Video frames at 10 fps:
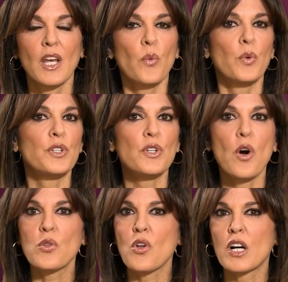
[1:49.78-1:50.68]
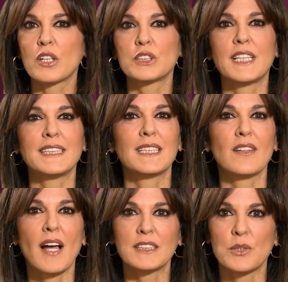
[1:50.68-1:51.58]
We're no longer chasing
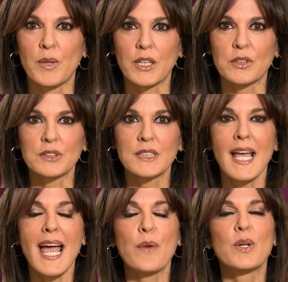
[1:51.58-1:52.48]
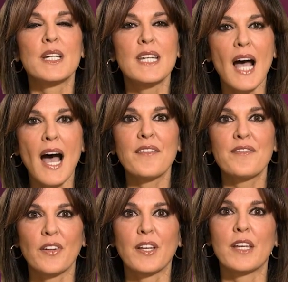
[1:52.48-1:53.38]
lines and wrinkles, and we're not
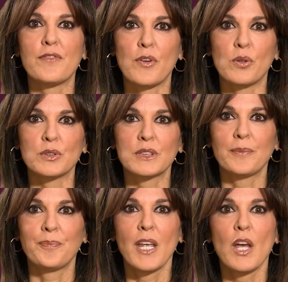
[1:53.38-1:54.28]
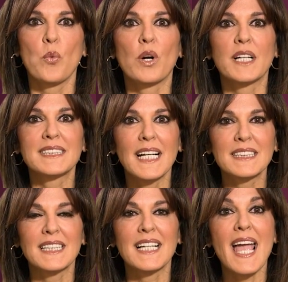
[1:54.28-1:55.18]
filling in folds. We're
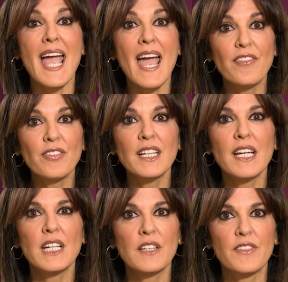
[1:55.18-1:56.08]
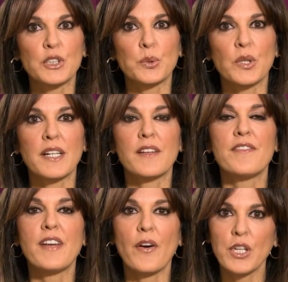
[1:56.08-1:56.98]
assessing every individual in a
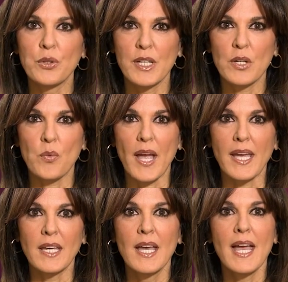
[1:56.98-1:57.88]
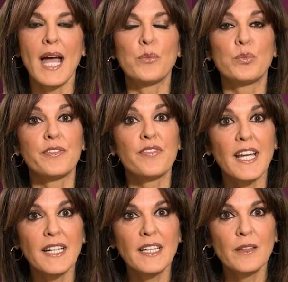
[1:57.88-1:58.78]
very unique way and
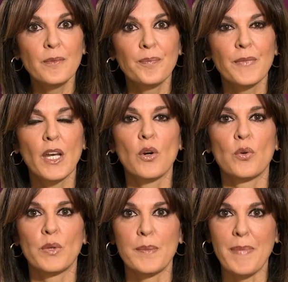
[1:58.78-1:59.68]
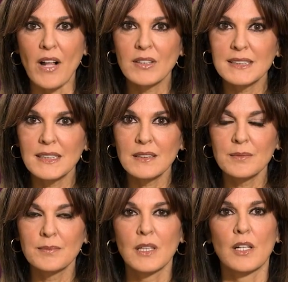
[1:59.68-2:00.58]
reflating, rebalancing,
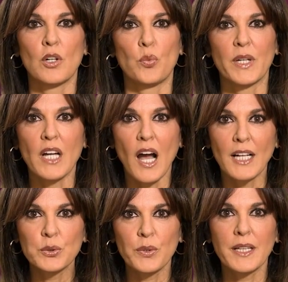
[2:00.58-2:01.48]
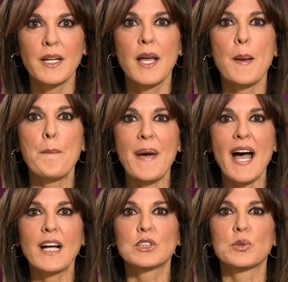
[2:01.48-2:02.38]
recontouring
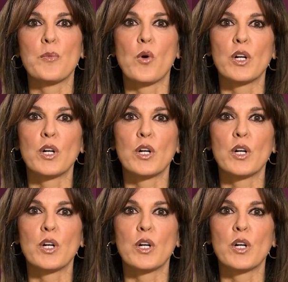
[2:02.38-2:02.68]
back to a more